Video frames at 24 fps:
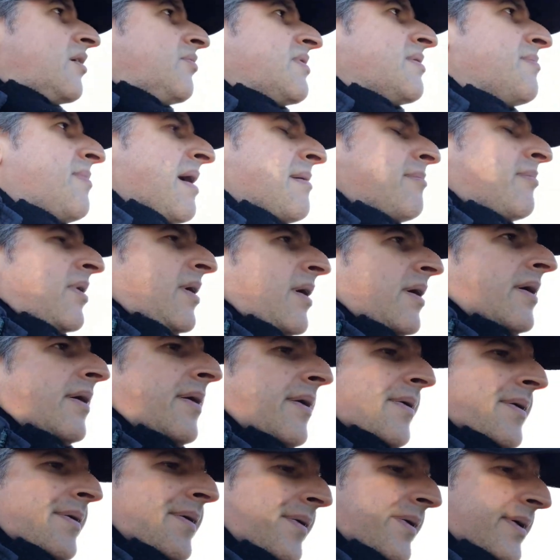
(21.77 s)
Remember
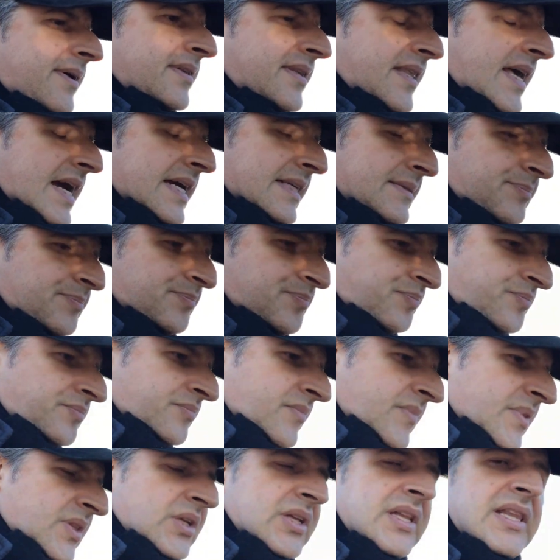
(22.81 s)
that
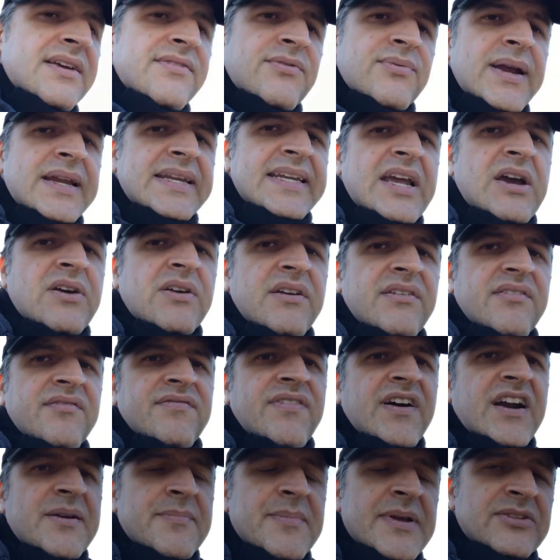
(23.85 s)
you live right now in an
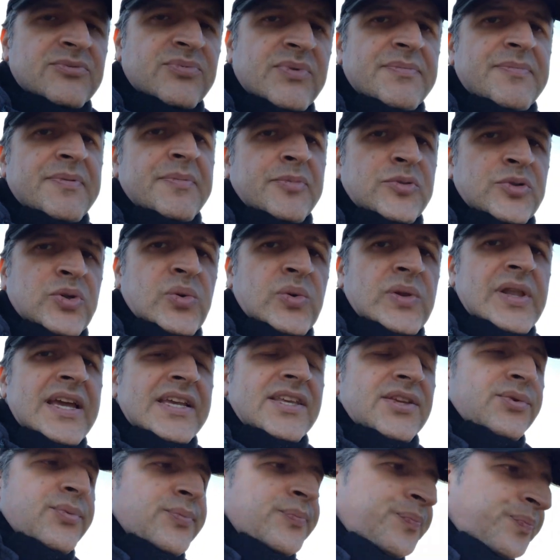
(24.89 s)
environment where people don't
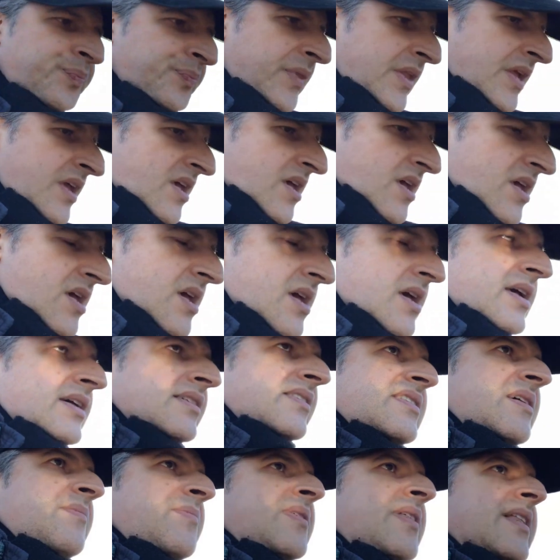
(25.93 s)
like you.
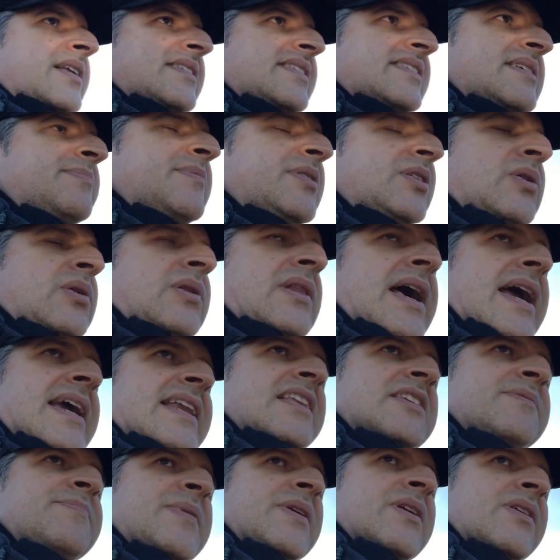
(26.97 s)
Something that's dimming your
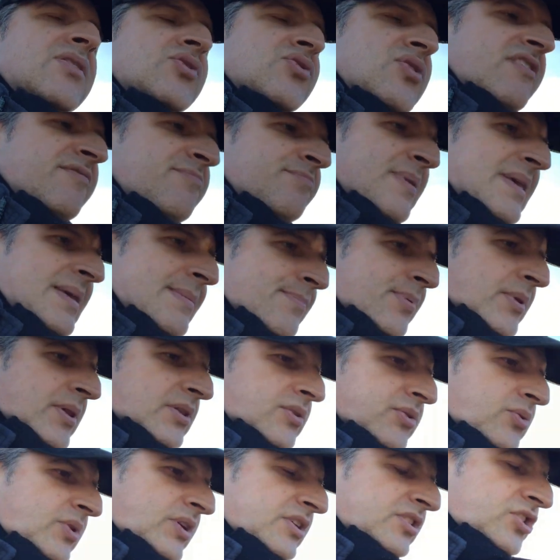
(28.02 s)
light is because you have
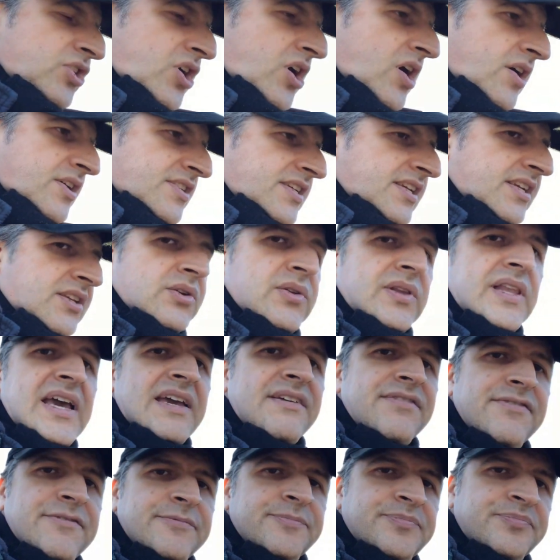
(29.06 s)
people who are toxic in your
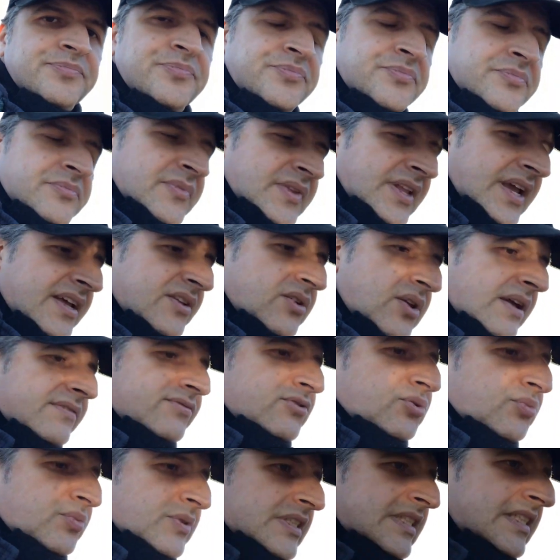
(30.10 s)
life. And you have
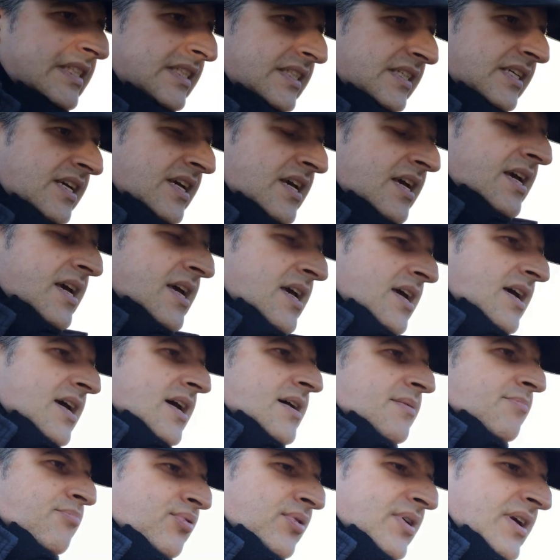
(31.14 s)
to really
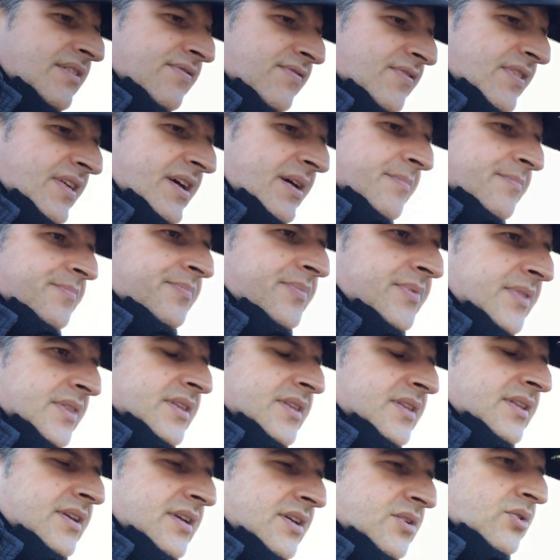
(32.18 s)
pray for them
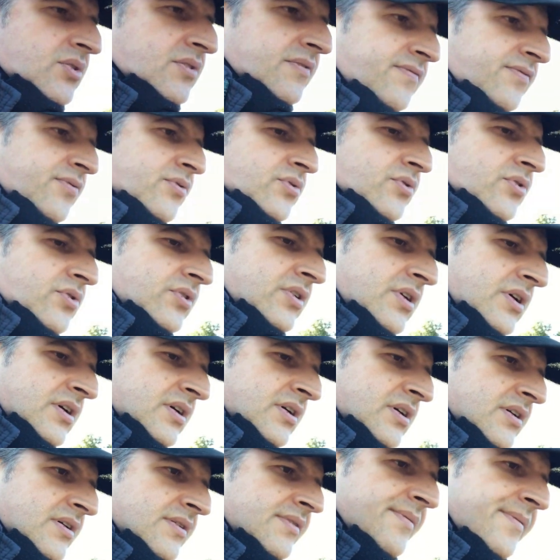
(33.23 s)
in order for
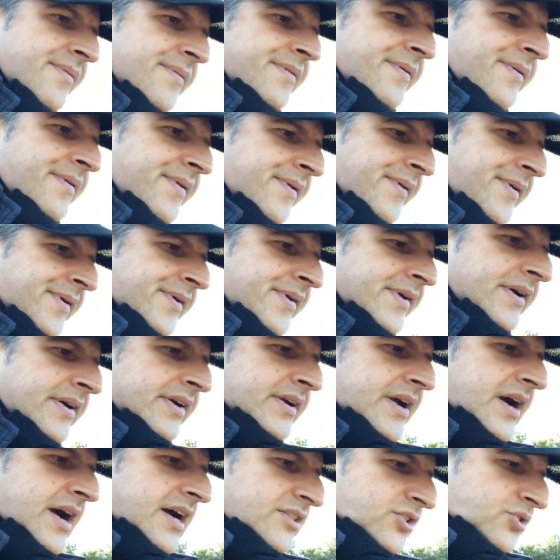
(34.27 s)

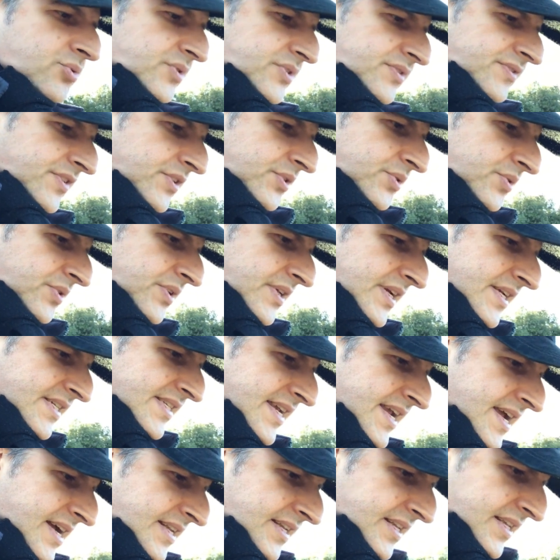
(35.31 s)
God to reveal to you
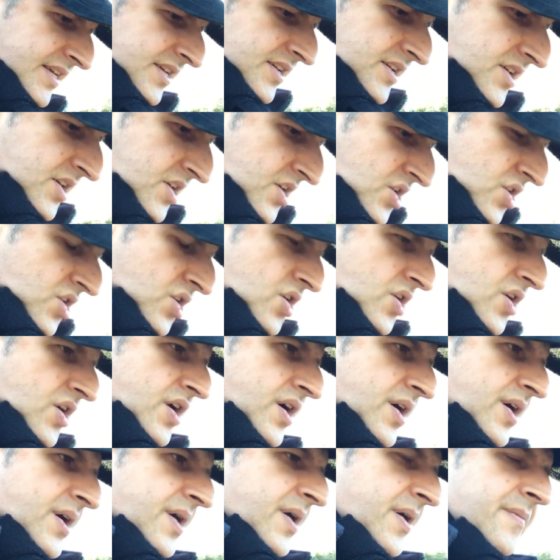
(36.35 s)
exactly
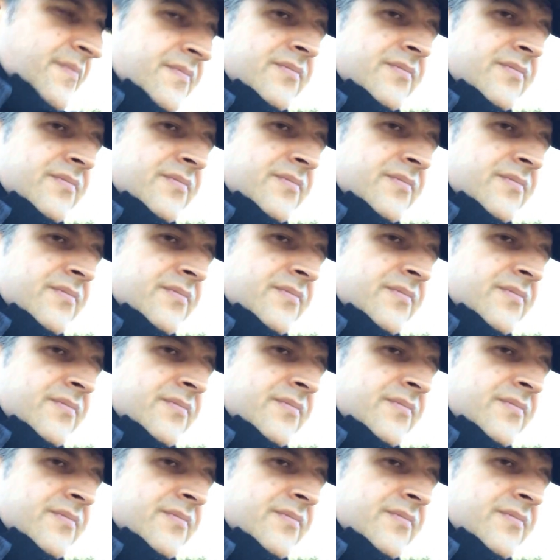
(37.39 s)
uh,